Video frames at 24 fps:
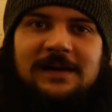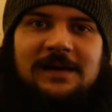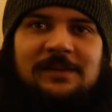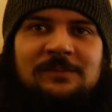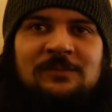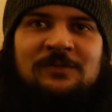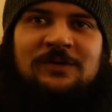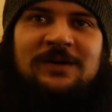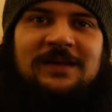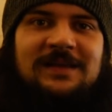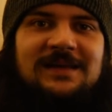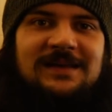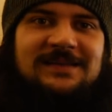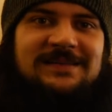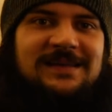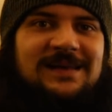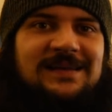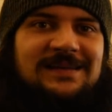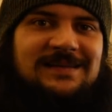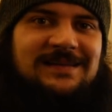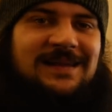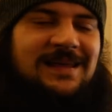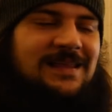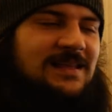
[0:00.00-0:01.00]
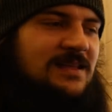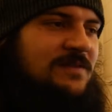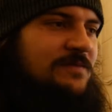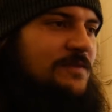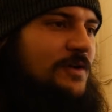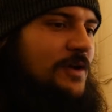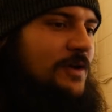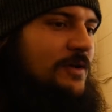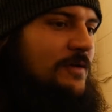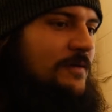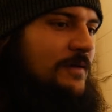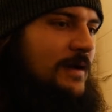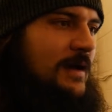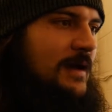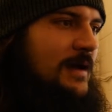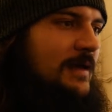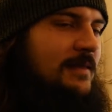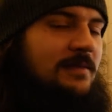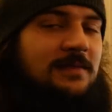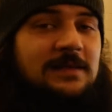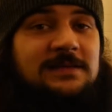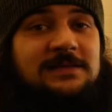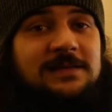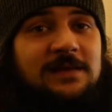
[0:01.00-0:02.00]
I'm really excited to take this
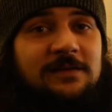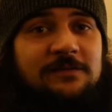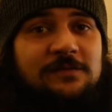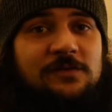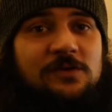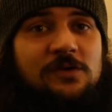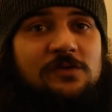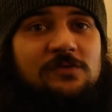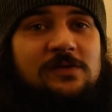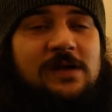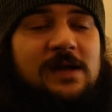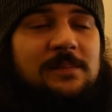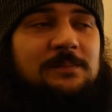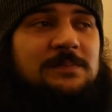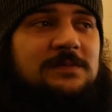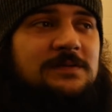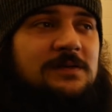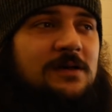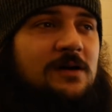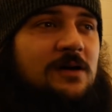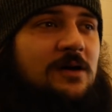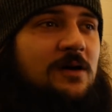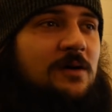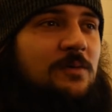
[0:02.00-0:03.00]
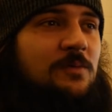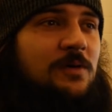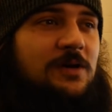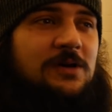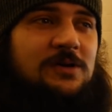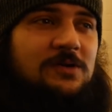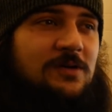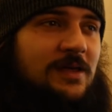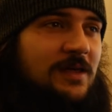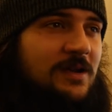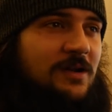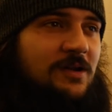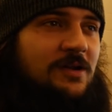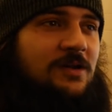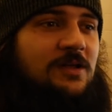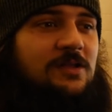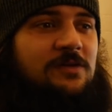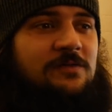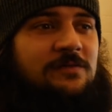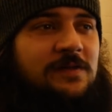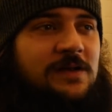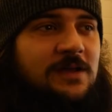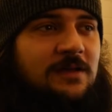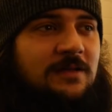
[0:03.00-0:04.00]
thing for a rip. So we're gonna do that on
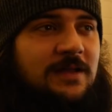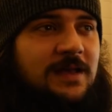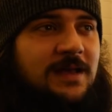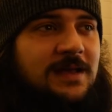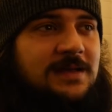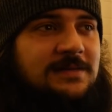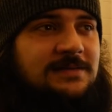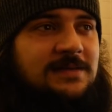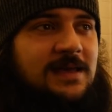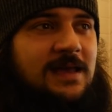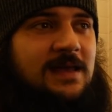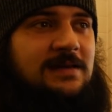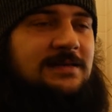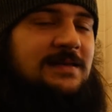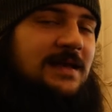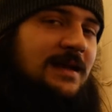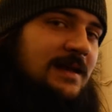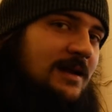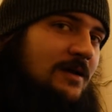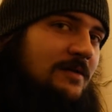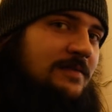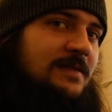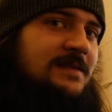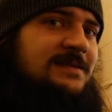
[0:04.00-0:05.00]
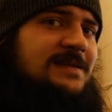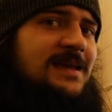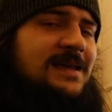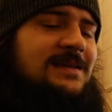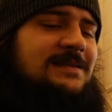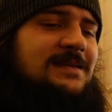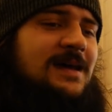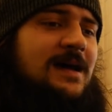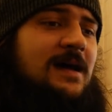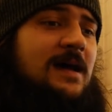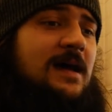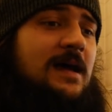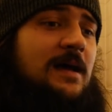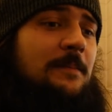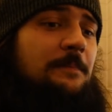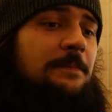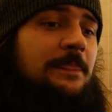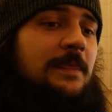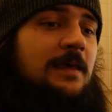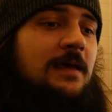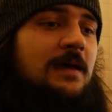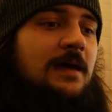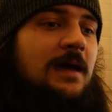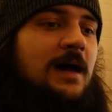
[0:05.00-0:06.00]
another video, like I said, take it out in the
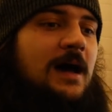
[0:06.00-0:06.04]
daytime.